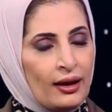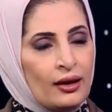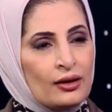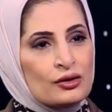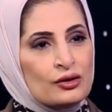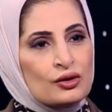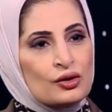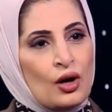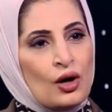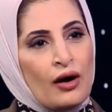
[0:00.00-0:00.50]

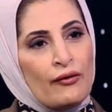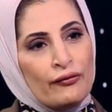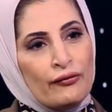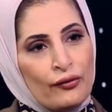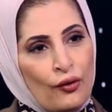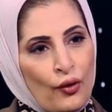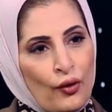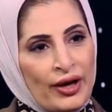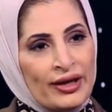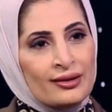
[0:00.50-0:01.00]
To
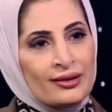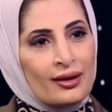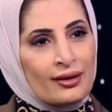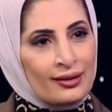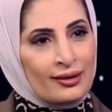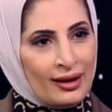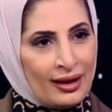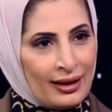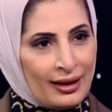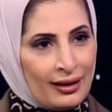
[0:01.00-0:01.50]
avoid
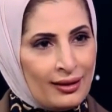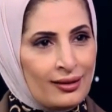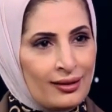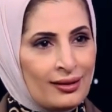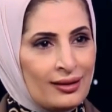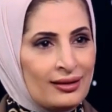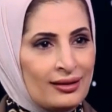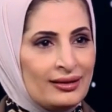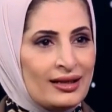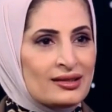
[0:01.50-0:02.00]
the
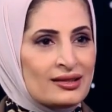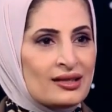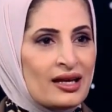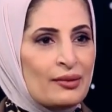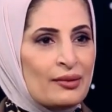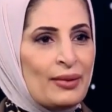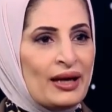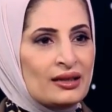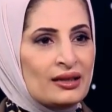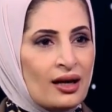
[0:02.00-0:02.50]
let's
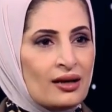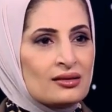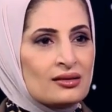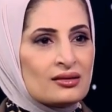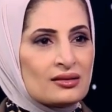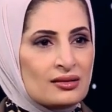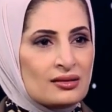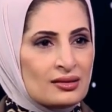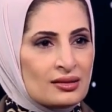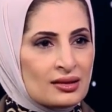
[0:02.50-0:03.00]
say bed
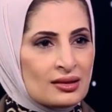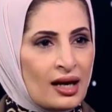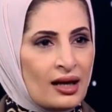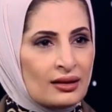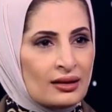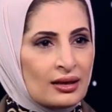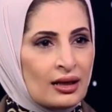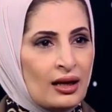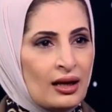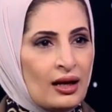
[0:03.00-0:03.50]
ulcers
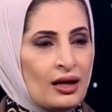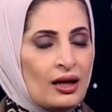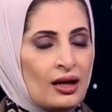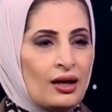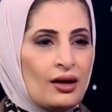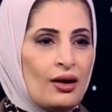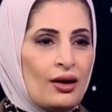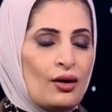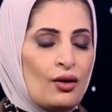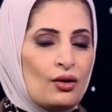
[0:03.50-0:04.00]
and
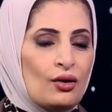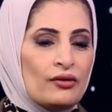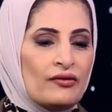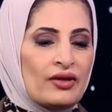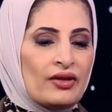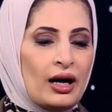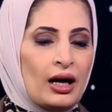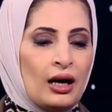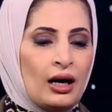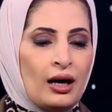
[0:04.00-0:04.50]
all of
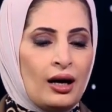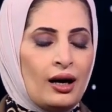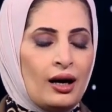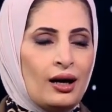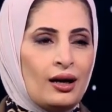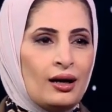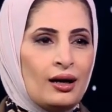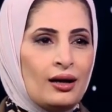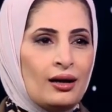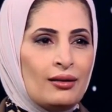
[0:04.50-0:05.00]
that.
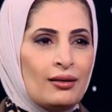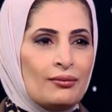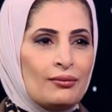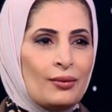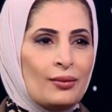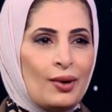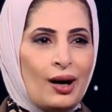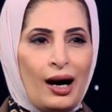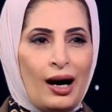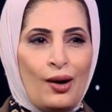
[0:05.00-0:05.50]

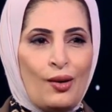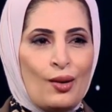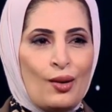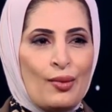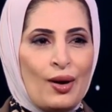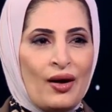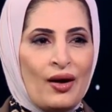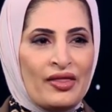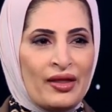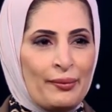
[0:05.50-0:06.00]
How
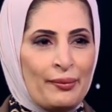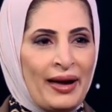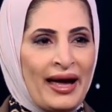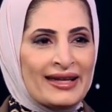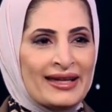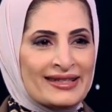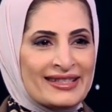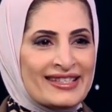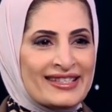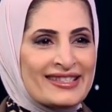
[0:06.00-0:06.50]
about the
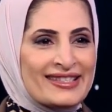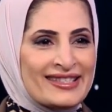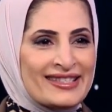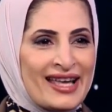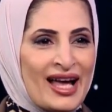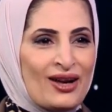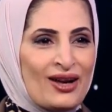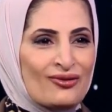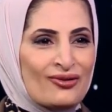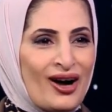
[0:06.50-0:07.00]
beds
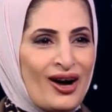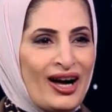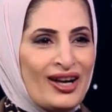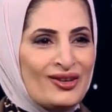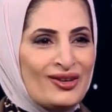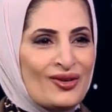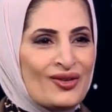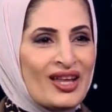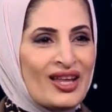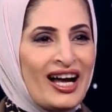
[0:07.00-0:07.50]
itself? I
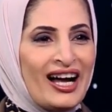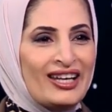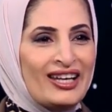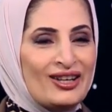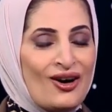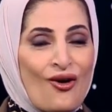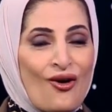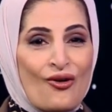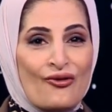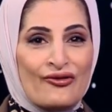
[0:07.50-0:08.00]
know that a
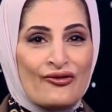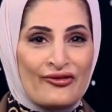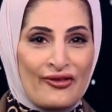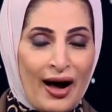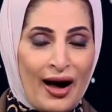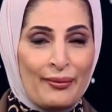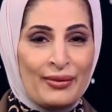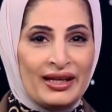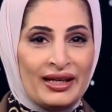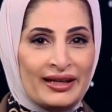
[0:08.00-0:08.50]
lot of
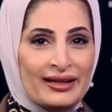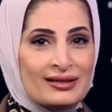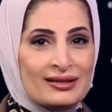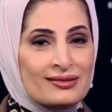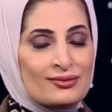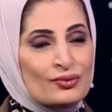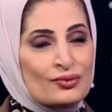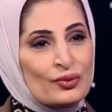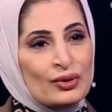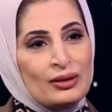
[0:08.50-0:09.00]
families
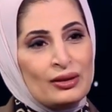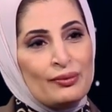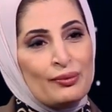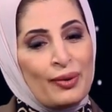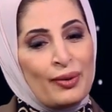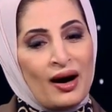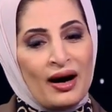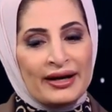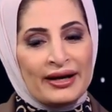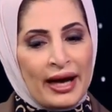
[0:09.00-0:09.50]
will
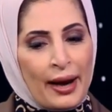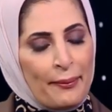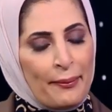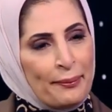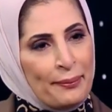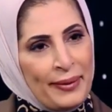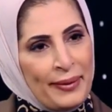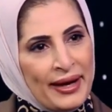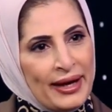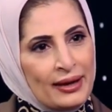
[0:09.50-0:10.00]
buy a
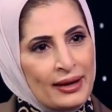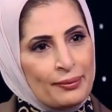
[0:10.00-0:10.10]
big